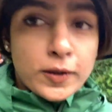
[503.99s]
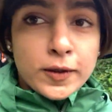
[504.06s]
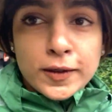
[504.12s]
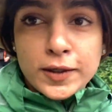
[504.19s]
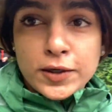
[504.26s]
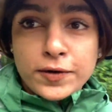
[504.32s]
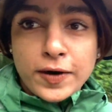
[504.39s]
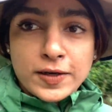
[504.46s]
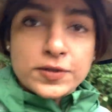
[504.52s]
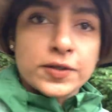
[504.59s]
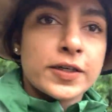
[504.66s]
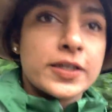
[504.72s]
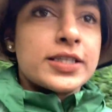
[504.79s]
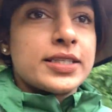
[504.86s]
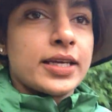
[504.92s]
the
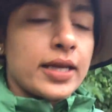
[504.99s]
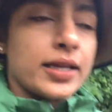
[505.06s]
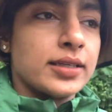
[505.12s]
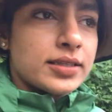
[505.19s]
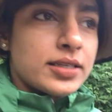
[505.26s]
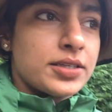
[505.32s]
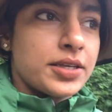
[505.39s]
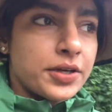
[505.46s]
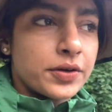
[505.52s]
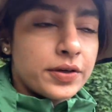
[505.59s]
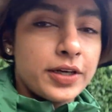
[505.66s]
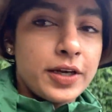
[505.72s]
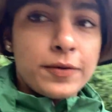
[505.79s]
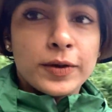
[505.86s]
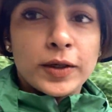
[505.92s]
rangers and the
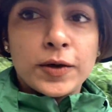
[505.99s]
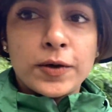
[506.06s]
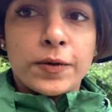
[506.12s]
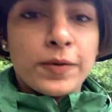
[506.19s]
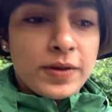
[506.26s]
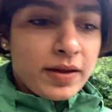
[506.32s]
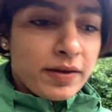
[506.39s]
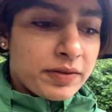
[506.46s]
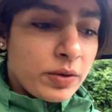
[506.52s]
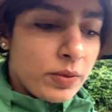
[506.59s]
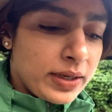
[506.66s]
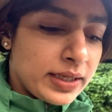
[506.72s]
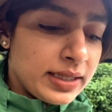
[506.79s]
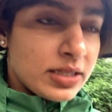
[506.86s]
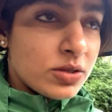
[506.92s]
security will go with
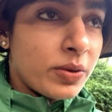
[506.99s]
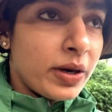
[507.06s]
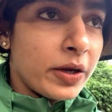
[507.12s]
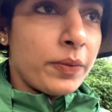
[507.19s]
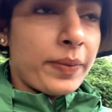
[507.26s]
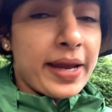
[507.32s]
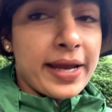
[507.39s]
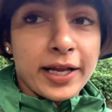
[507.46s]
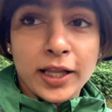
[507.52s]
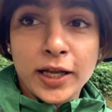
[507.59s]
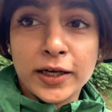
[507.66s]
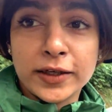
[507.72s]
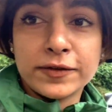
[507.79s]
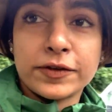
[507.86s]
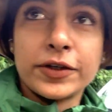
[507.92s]
everyone. That's why you pay a
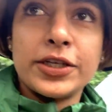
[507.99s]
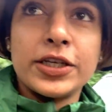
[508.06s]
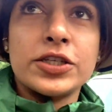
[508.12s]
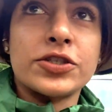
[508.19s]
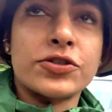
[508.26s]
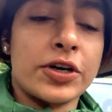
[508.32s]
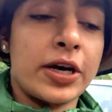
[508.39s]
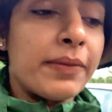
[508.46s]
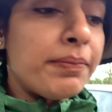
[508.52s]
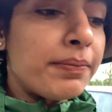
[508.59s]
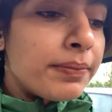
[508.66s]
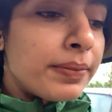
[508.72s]
lot for this trip,